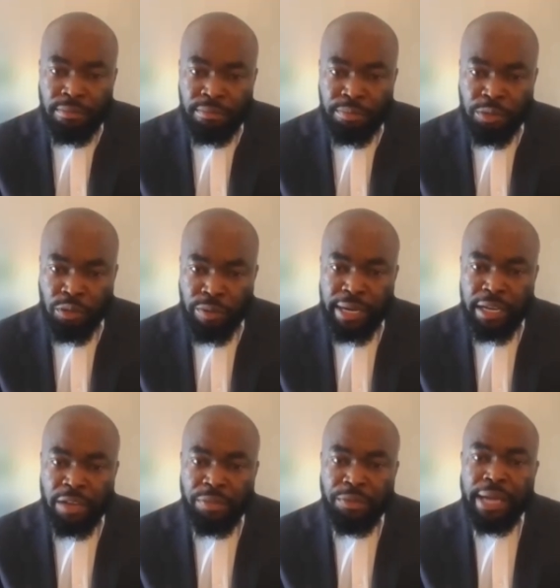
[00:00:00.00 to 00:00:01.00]
psoriatic
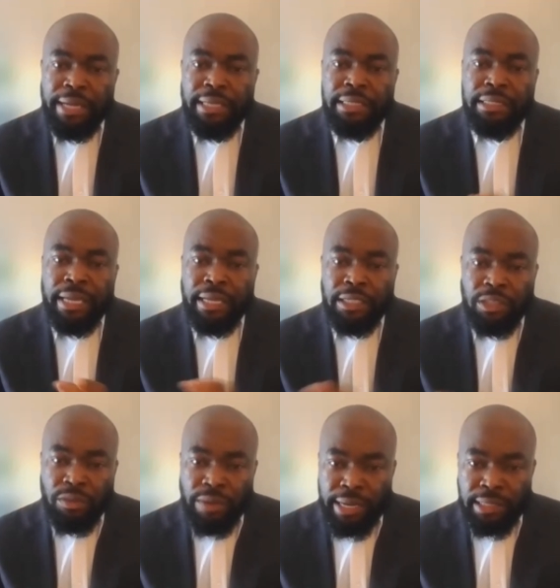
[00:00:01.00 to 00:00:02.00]
arthritis and
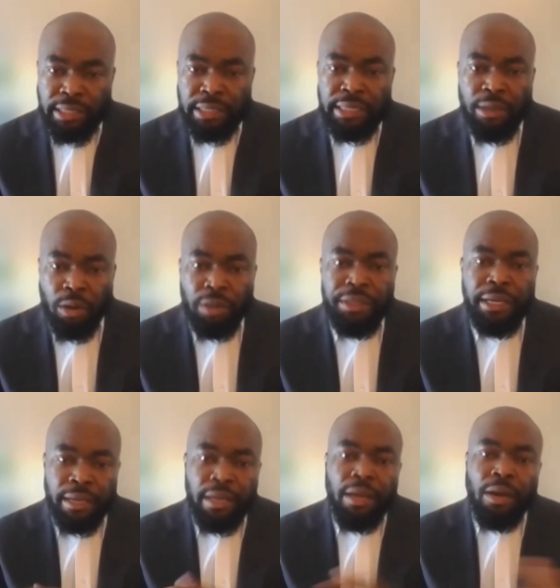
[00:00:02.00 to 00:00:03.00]
psoriasis and
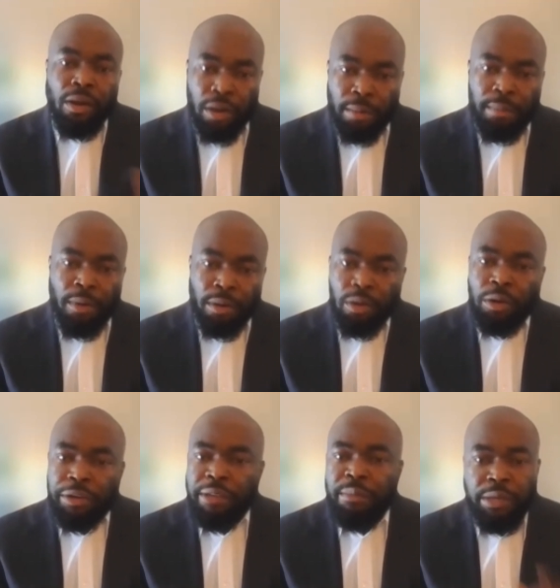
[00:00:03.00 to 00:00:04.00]
other um,
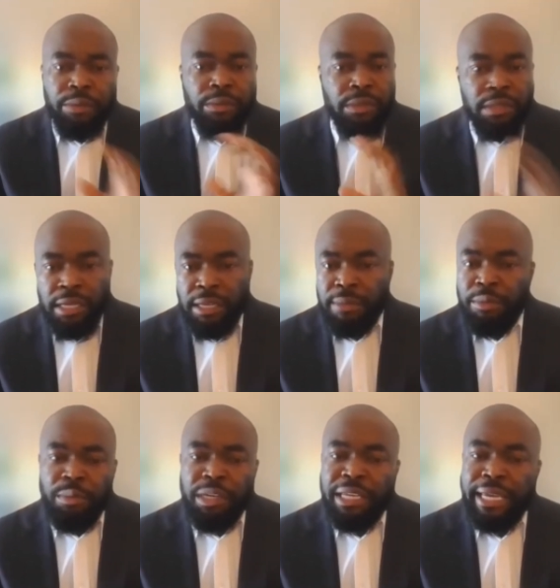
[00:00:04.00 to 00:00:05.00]
autoimmune
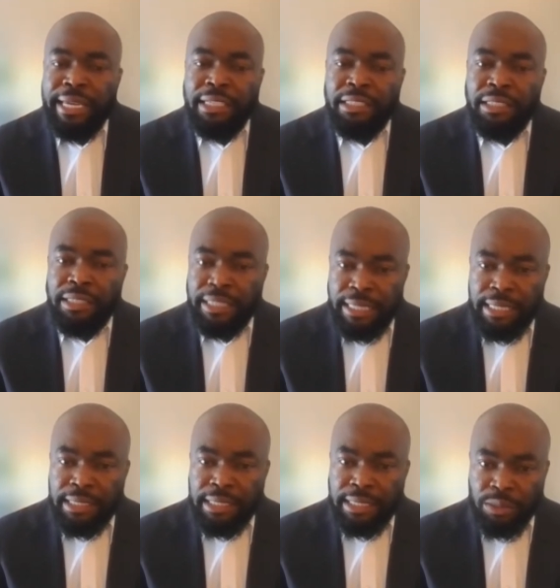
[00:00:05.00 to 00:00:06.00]
immune-mediated
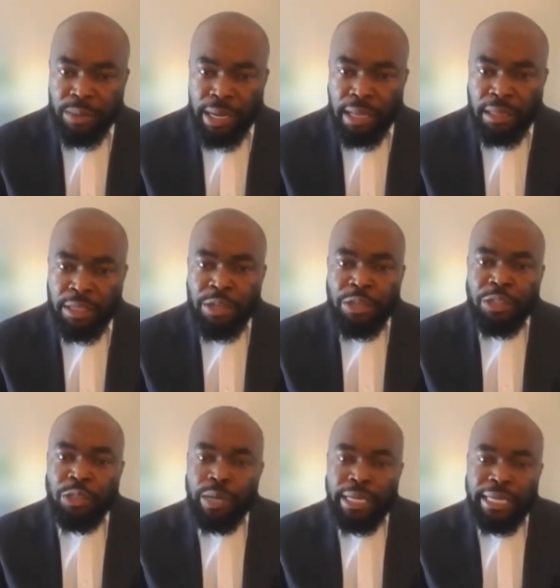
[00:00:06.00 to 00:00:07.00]
diseases as well.
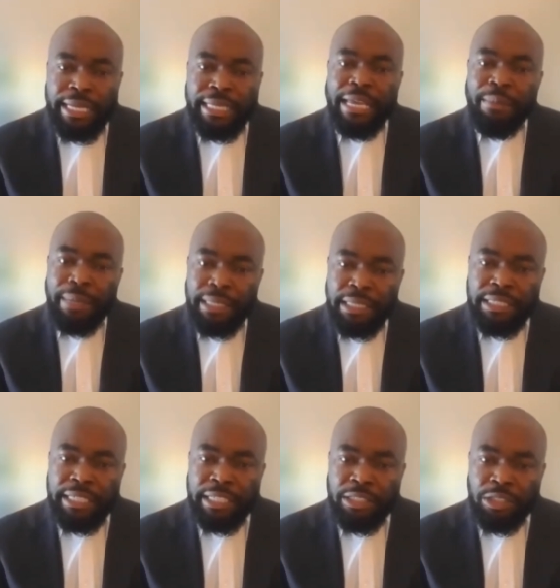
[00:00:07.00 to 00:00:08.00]
So in inhibiting
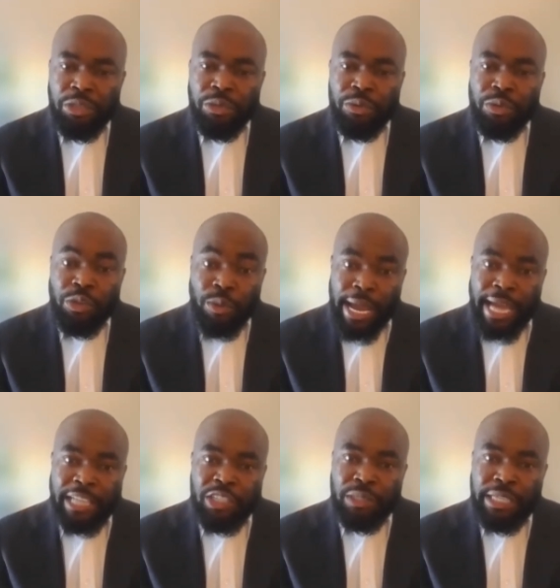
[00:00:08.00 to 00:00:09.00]
TYK2, you're
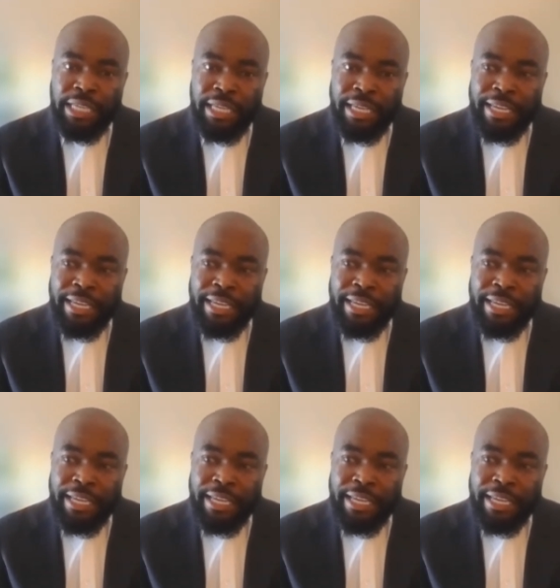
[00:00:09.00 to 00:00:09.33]
actually